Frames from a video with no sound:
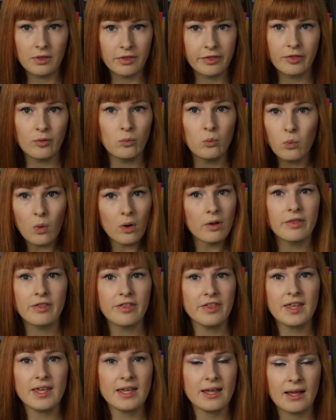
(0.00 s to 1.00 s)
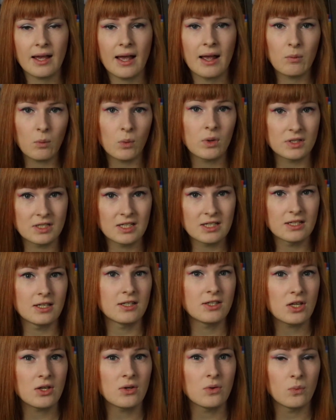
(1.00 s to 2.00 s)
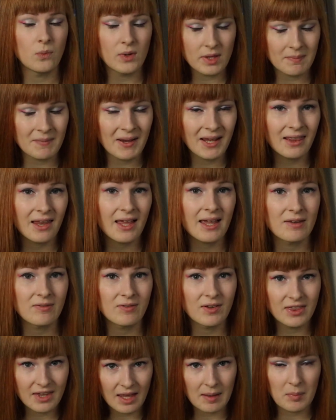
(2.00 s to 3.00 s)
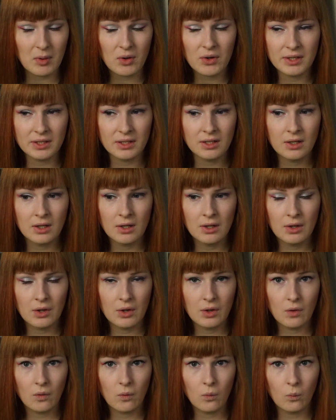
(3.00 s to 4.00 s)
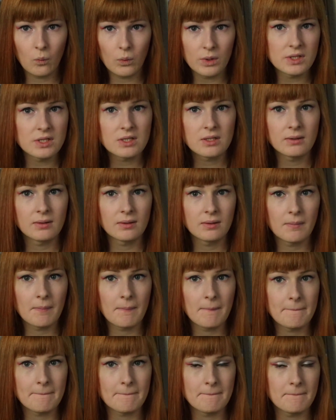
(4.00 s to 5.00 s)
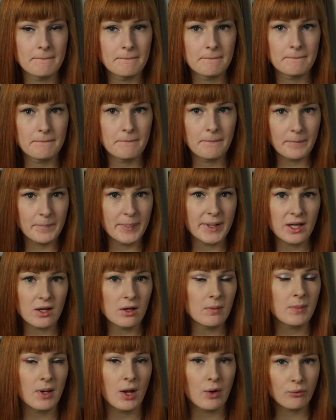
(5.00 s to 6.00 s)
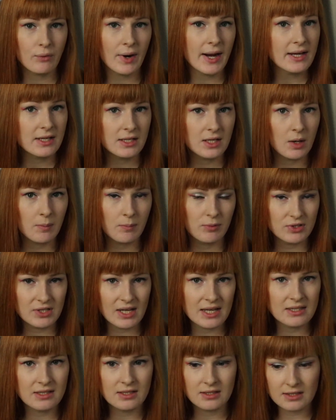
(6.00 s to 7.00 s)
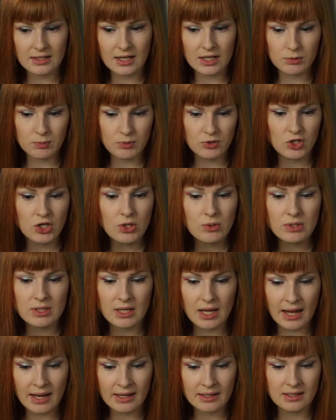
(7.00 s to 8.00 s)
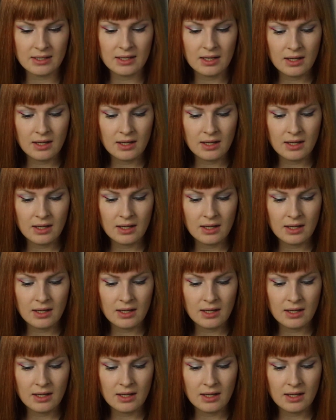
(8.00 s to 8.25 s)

the one thing I wanted to do with my life at that point was become a radio presenter / producer. And